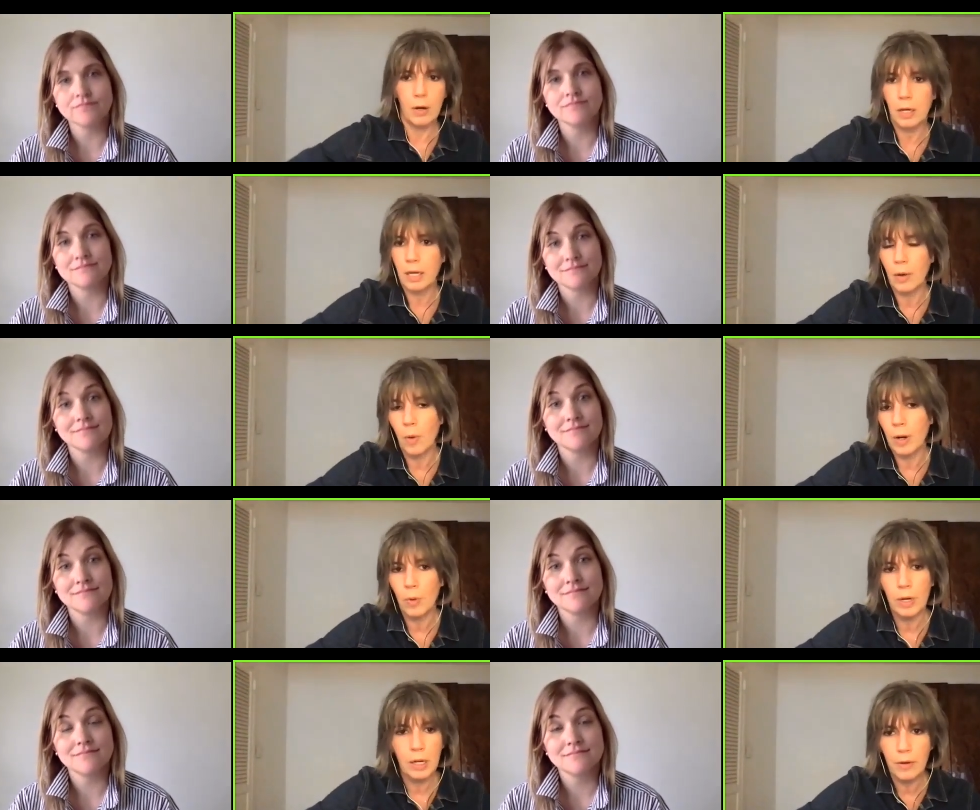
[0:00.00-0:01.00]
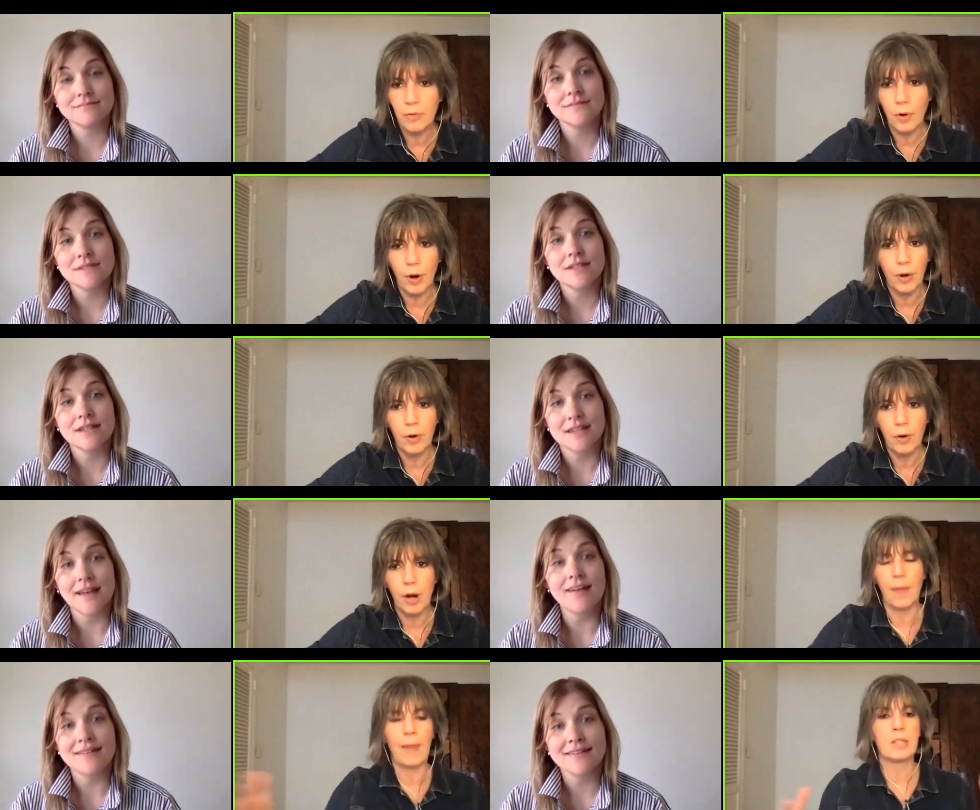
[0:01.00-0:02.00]
Speaker 1: like what, what are you looking for? Yeah.
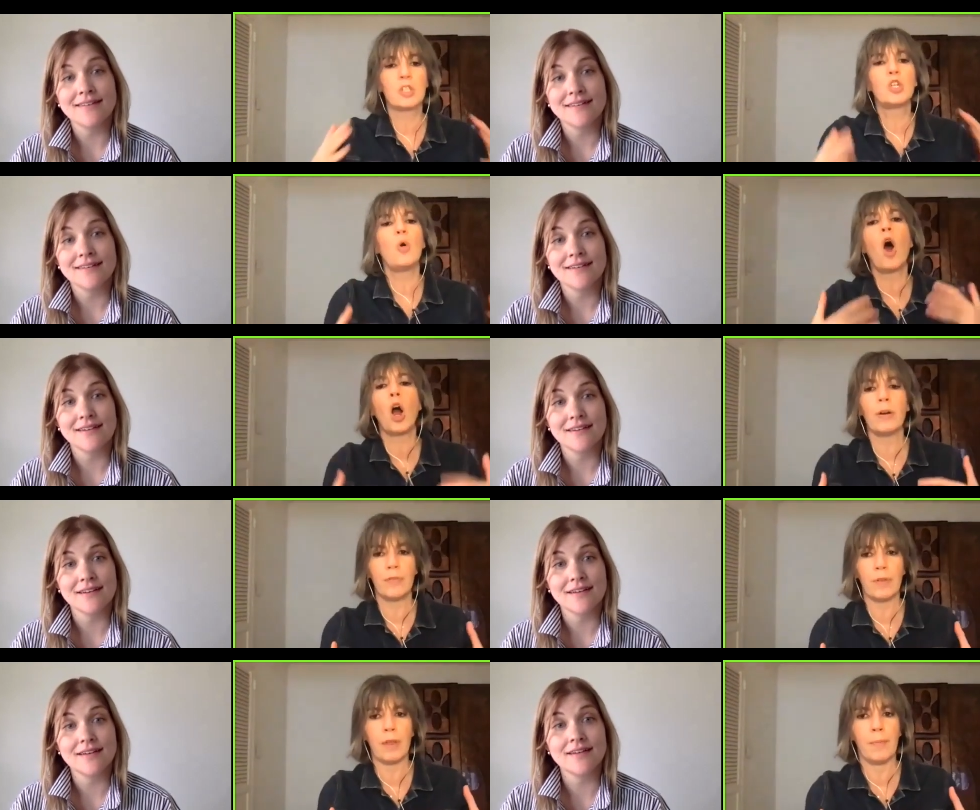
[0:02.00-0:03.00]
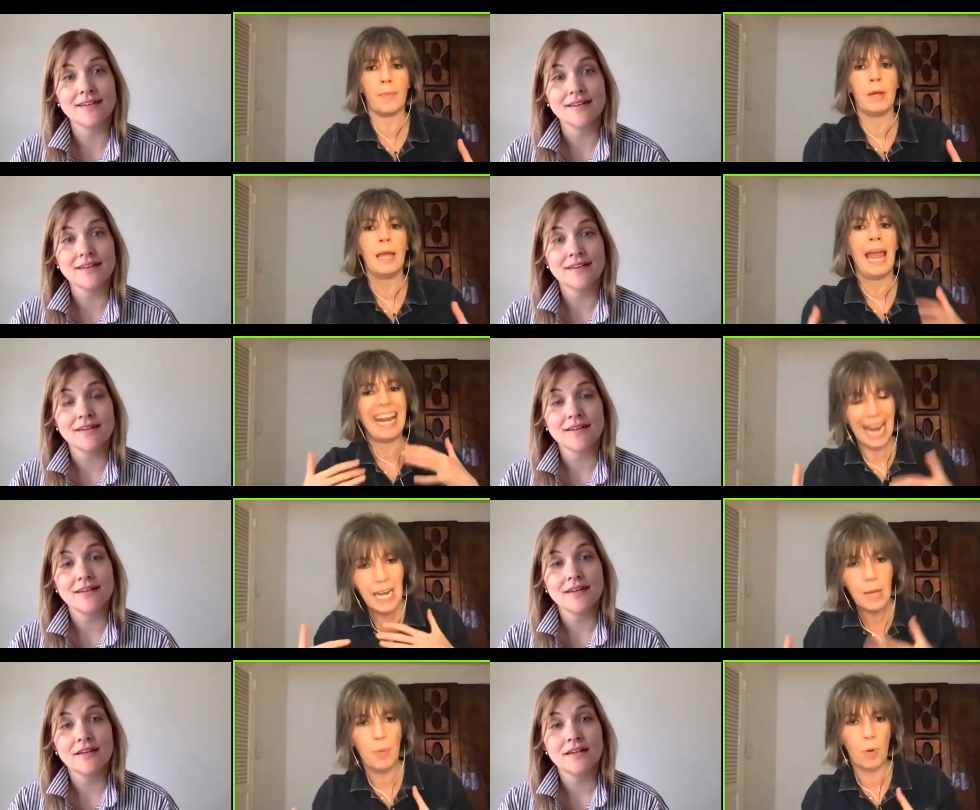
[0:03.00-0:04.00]
And that's too hard for them at
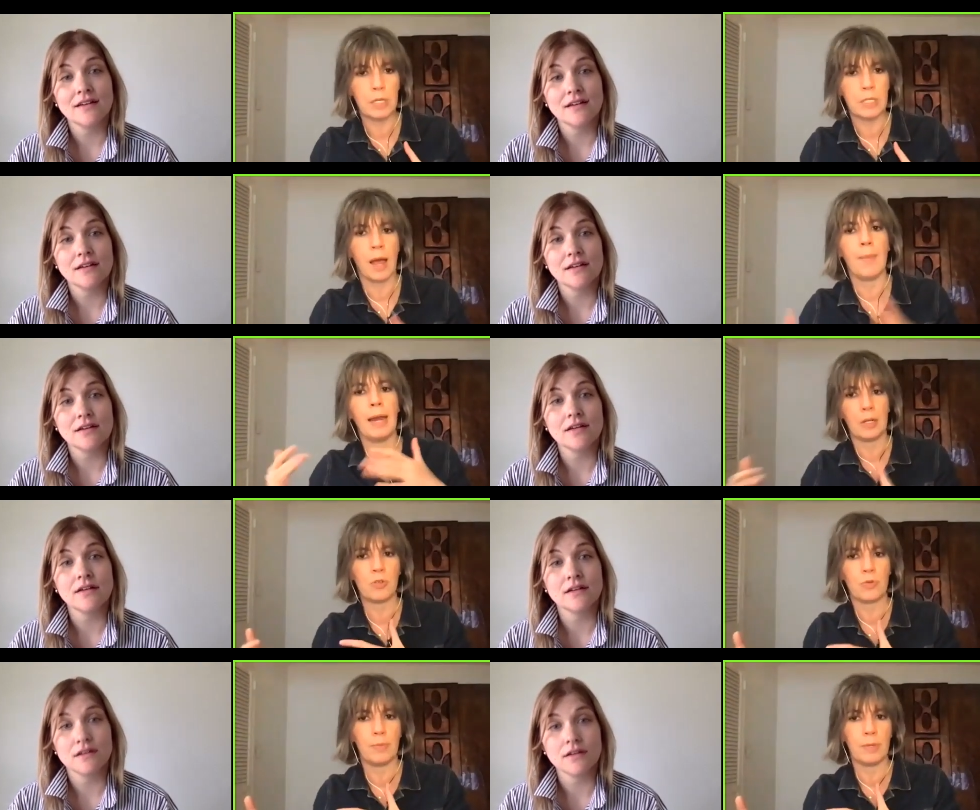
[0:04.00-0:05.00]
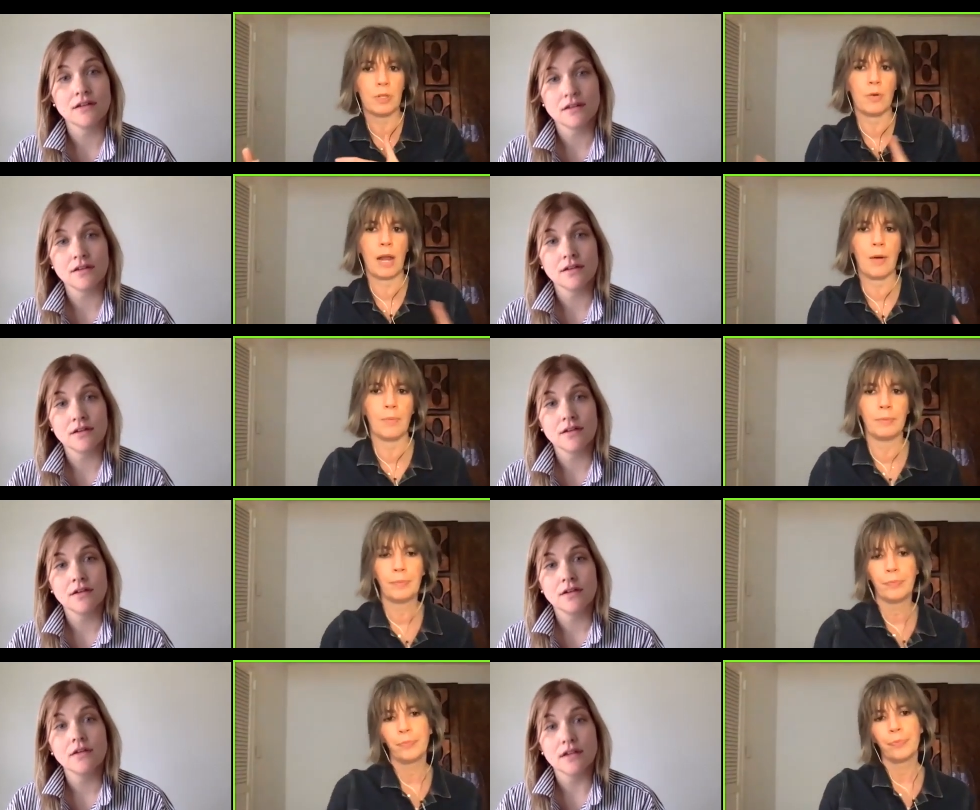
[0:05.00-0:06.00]
any point in time and extremely so now.
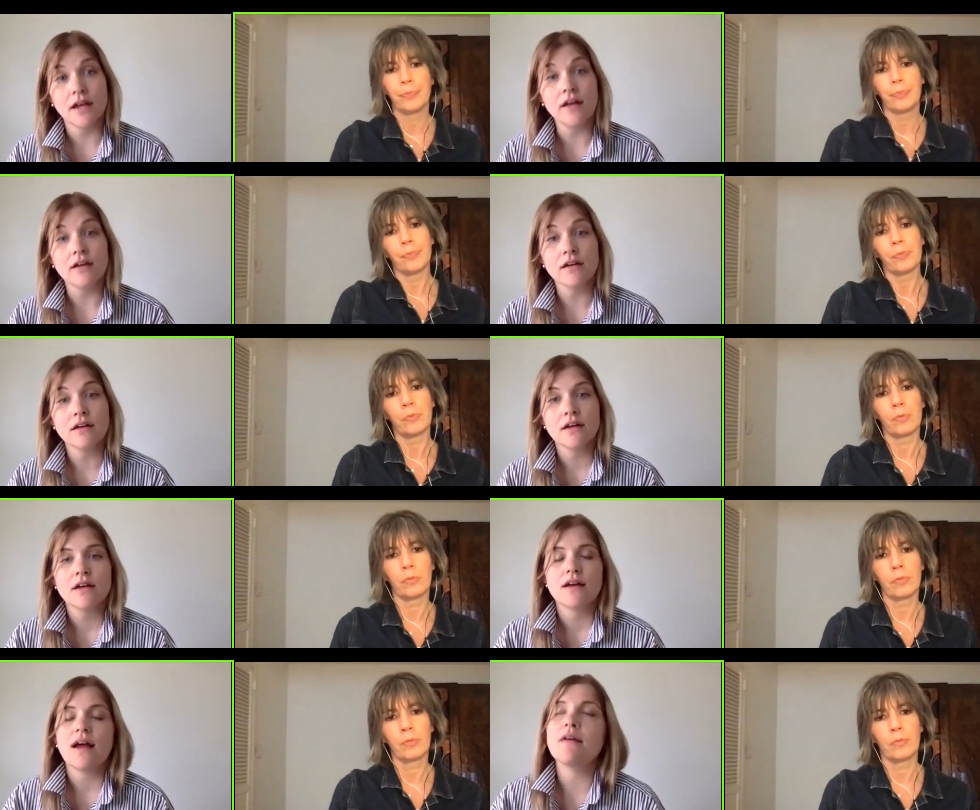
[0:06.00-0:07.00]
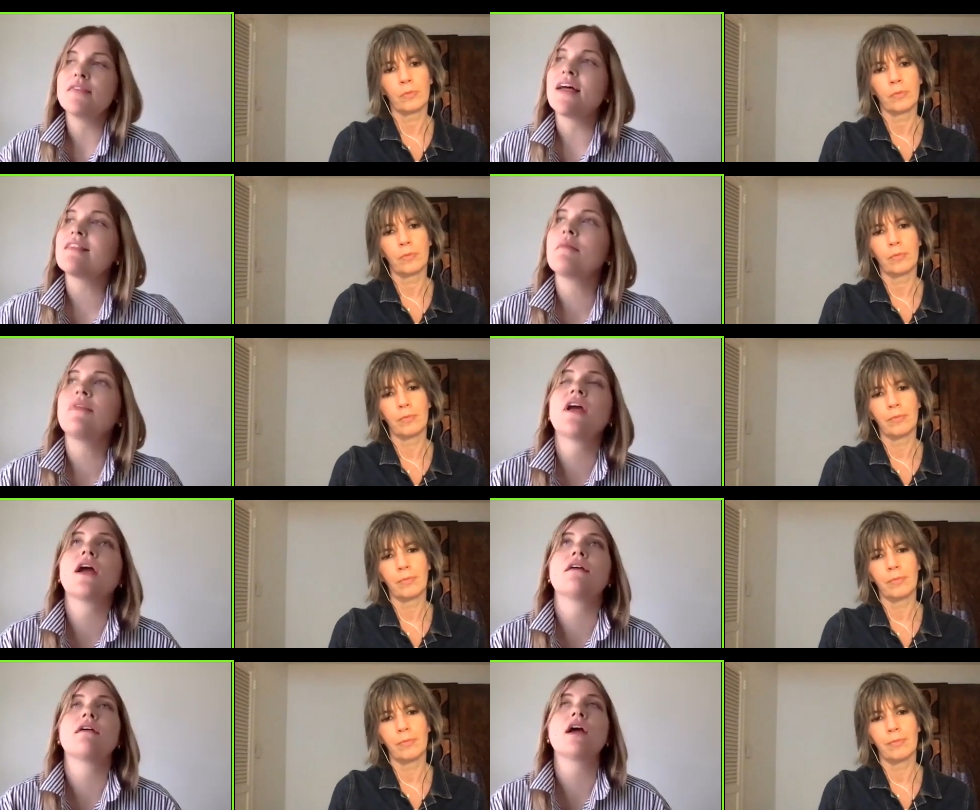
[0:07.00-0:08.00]
Speaker 2: Yeah. I mean, that's
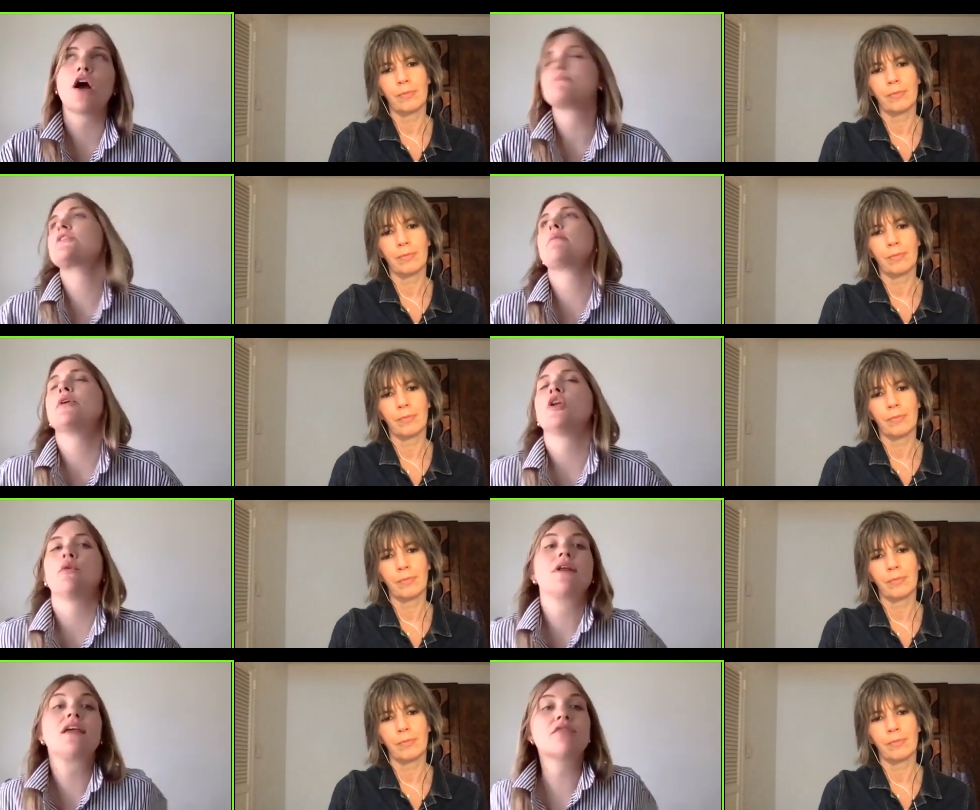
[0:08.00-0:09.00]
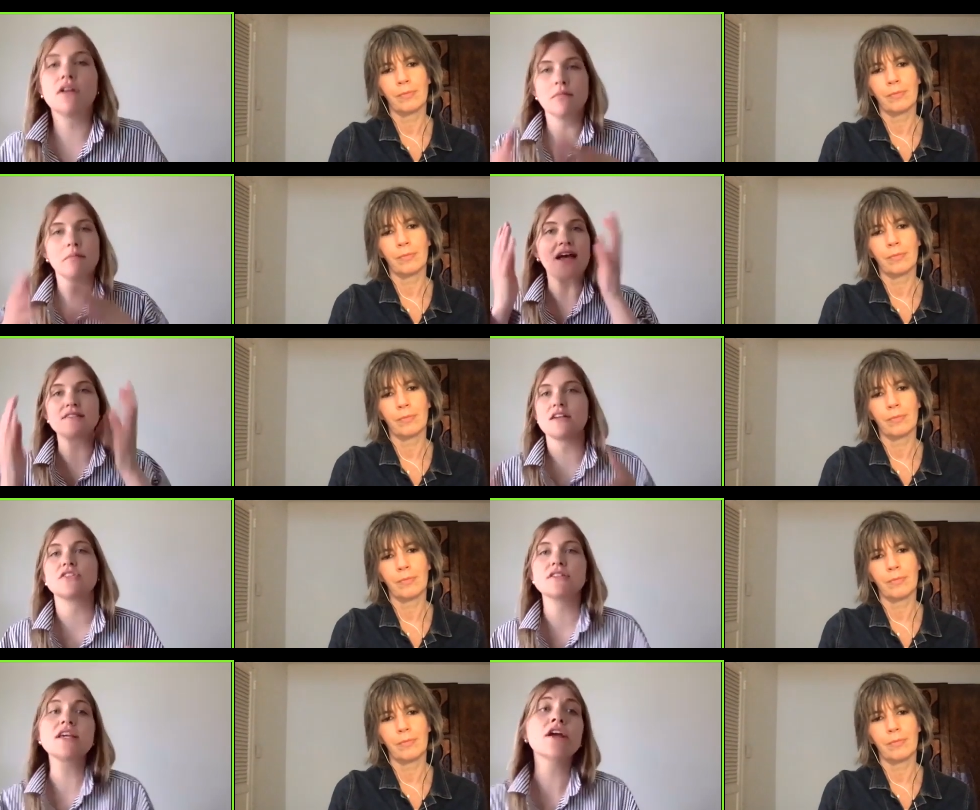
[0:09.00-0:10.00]
something it comes up, you know, and even past
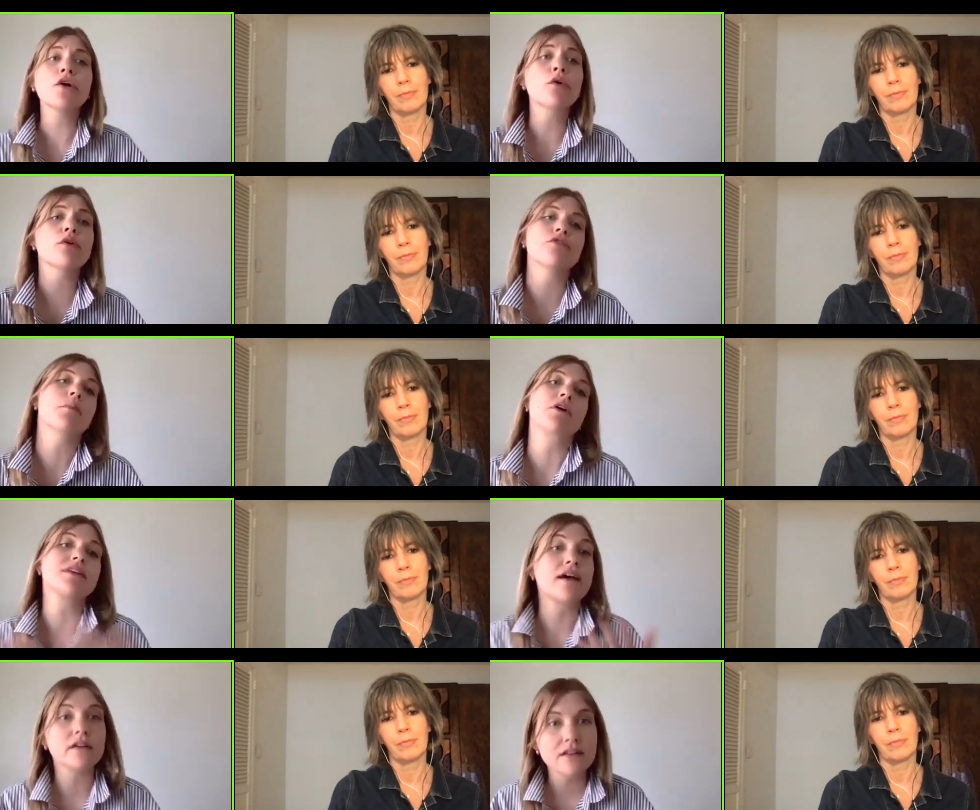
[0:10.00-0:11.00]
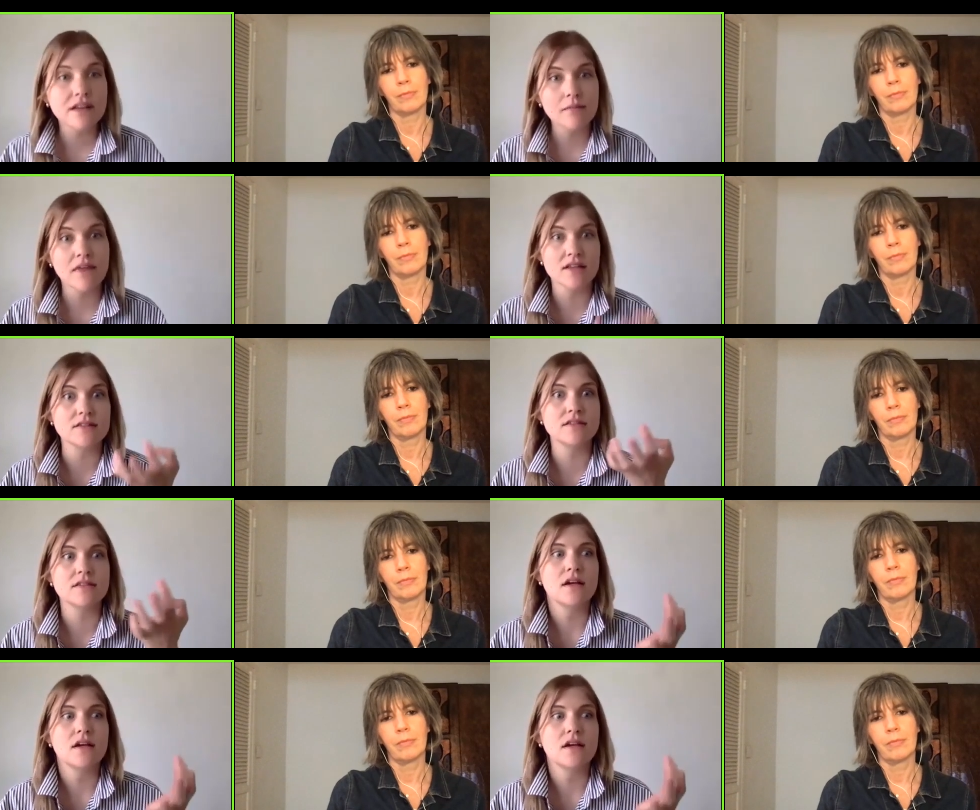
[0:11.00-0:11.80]
sessions here or from our talent team that's,